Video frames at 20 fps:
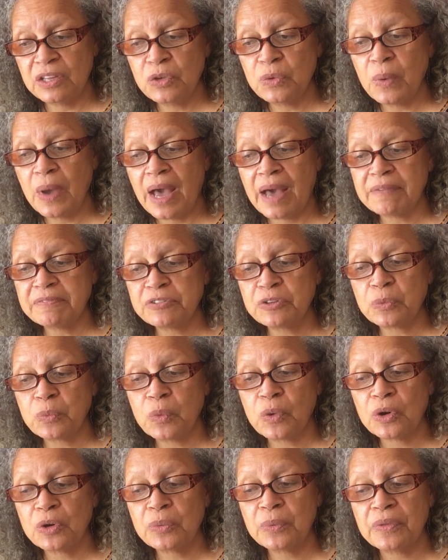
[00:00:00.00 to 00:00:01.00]
you have to
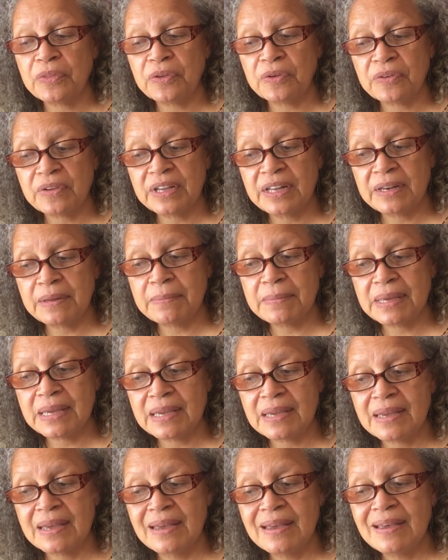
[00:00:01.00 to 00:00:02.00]
work with your enemy.
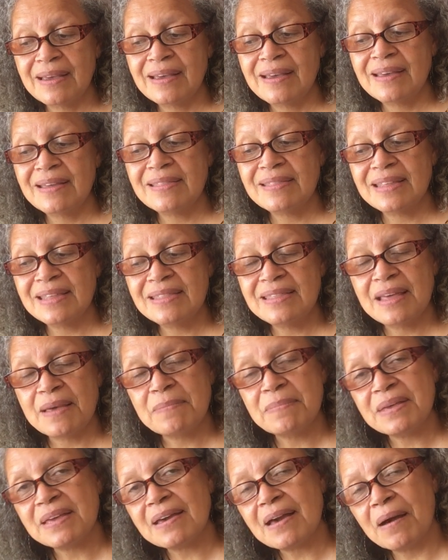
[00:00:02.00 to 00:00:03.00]
Then they
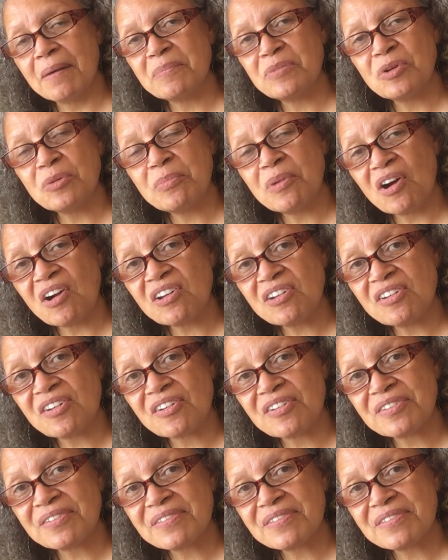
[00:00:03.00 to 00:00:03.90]
become your partner.